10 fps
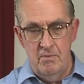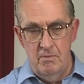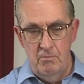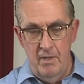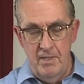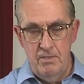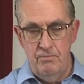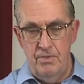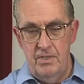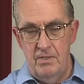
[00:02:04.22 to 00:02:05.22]
rice
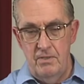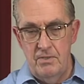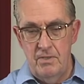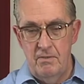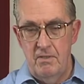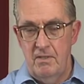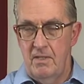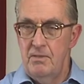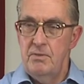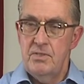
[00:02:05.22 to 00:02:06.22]
fields and the
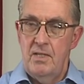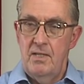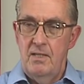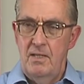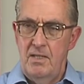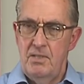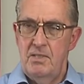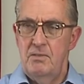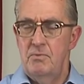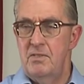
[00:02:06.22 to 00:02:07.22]
countryside
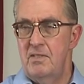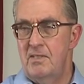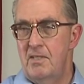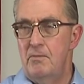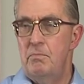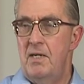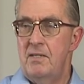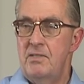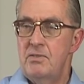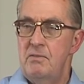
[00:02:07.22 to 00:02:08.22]
littered with the dead
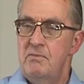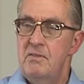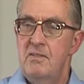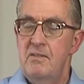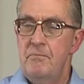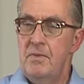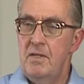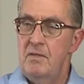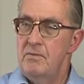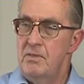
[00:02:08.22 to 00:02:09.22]
bodies of
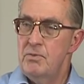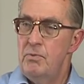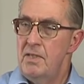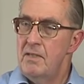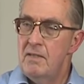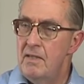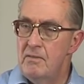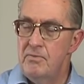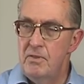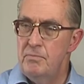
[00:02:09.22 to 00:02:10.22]
these
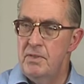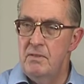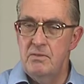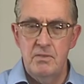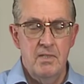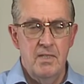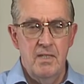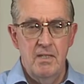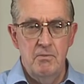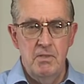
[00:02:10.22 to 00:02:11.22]
white-clad Filipinos.
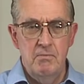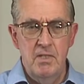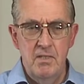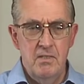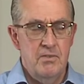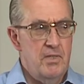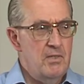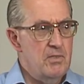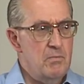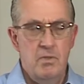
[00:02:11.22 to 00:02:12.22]
One of the
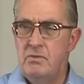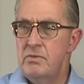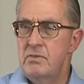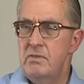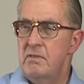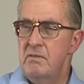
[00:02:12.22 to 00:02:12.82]
things that most